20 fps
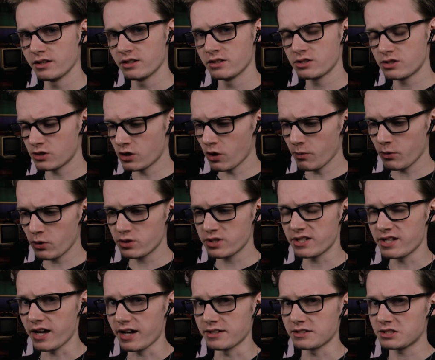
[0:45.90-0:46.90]
Shinobu
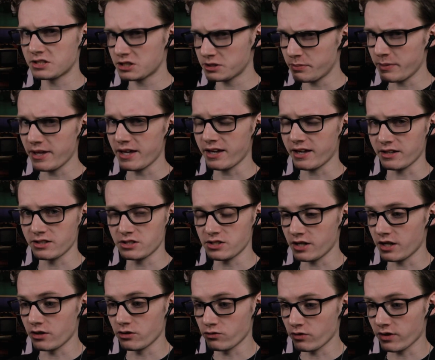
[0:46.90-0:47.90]
did not speak and she
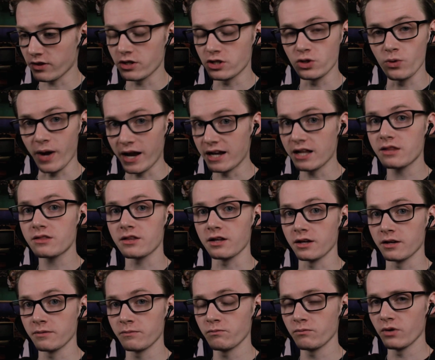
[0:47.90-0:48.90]
didn't really do
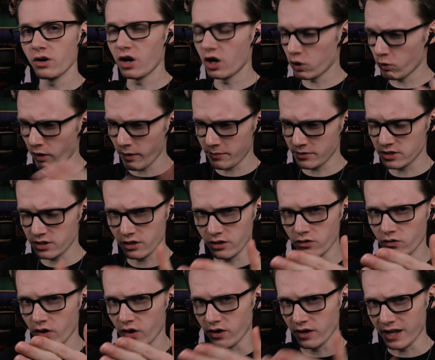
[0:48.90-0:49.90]
anything all the way up until the
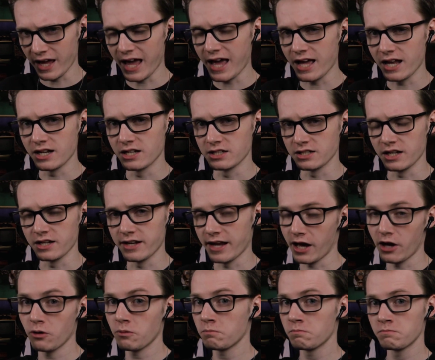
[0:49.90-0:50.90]
very end, and
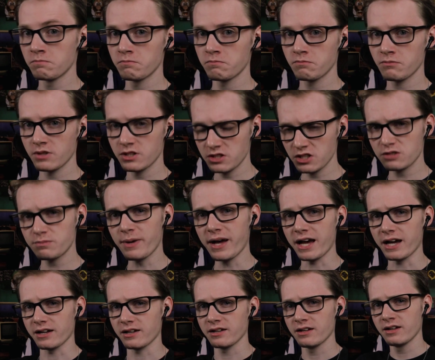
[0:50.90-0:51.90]
now she's
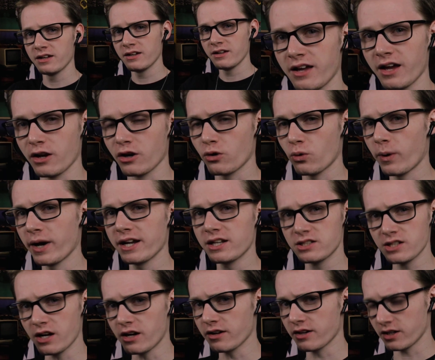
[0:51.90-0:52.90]
back and quite
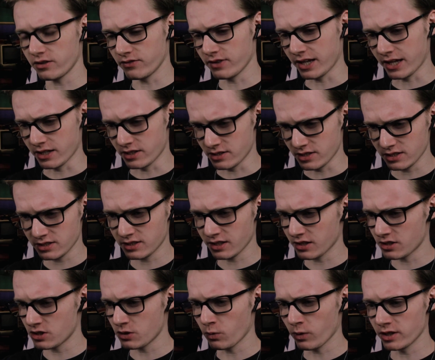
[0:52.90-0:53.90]
talkative again, just
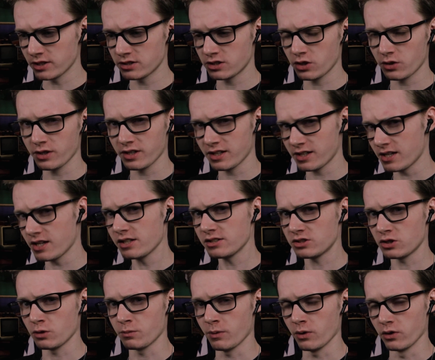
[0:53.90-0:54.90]
like she was during
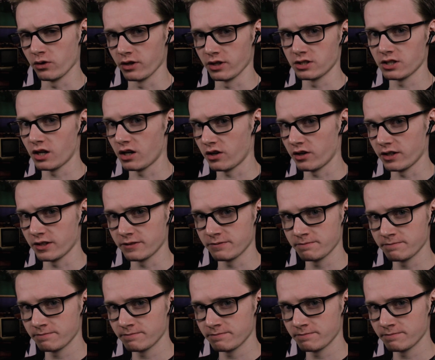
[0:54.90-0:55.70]
Kizumonogatari.